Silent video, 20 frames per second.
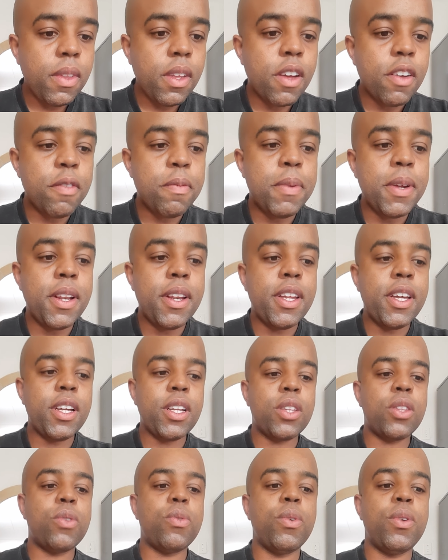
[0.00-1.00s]
have been
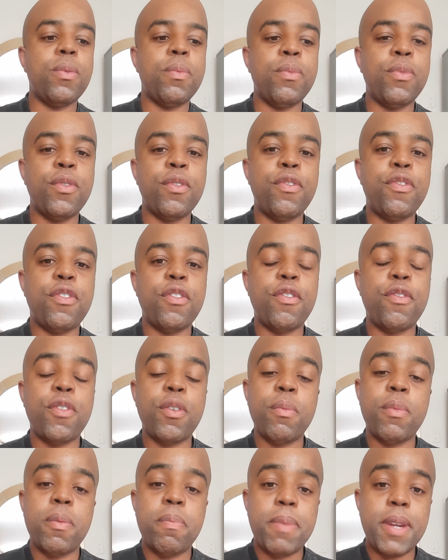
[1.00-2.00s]
linked to the move for
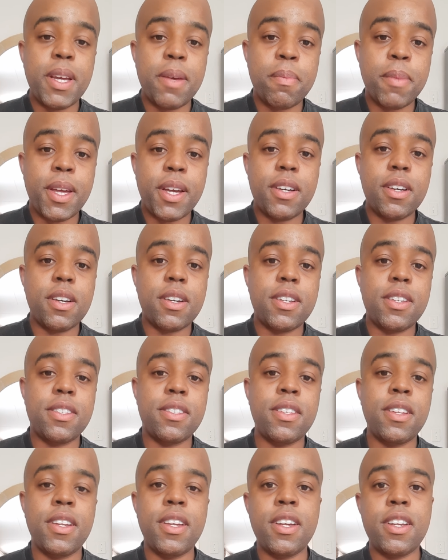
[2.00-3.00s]
former playmaker
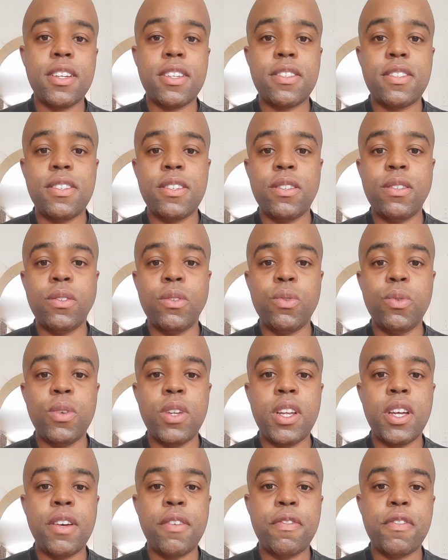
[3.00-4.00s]
Christian Eriksen, who
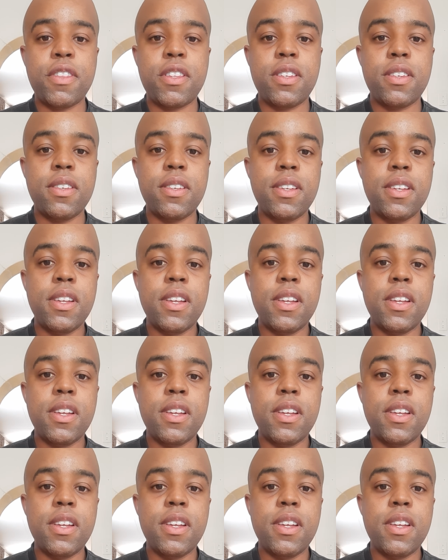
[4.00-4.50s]
left